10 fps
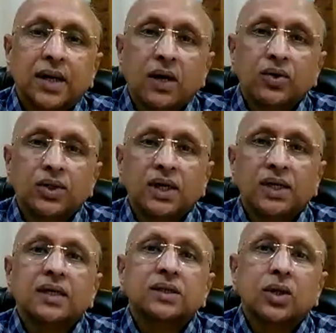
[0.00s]

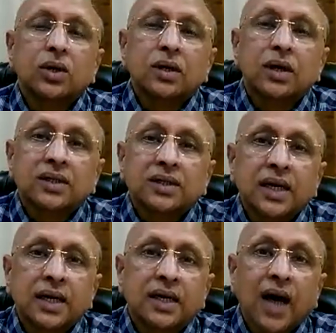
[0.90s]
Delusion is not a
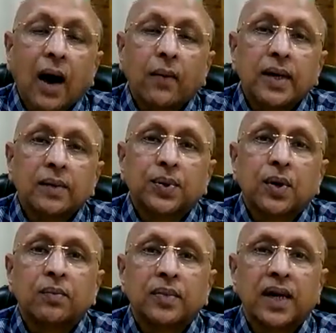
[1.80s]
state away
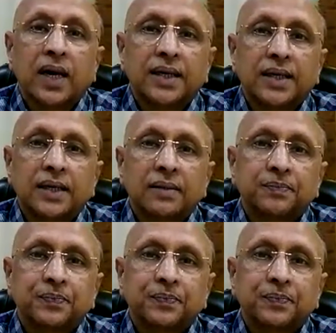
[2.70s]
from reality.